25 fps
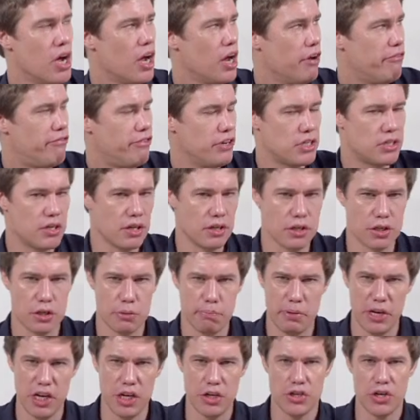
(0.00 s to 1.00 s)
If it's in
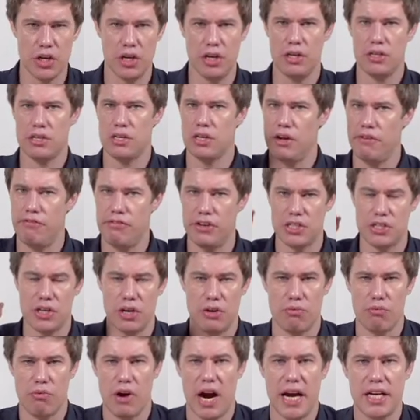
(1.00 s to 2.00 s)
speeches, if it's
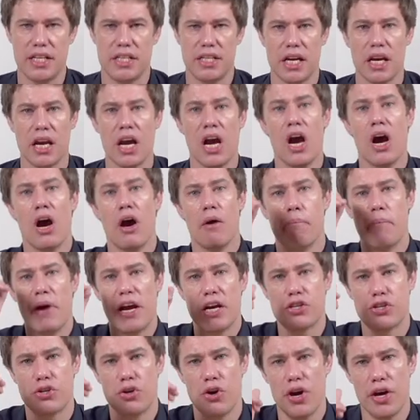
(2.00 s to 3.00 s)
in writing,
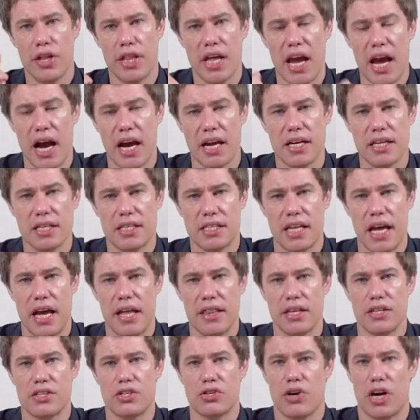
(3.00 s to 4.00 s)
make sure they
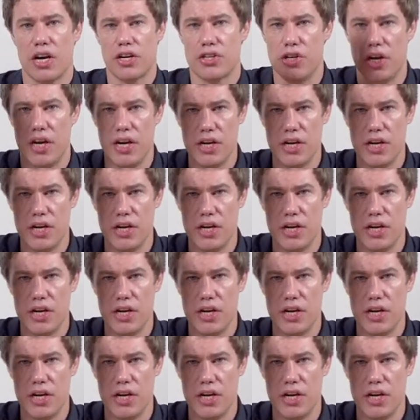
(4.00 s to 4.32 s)
understand the structure.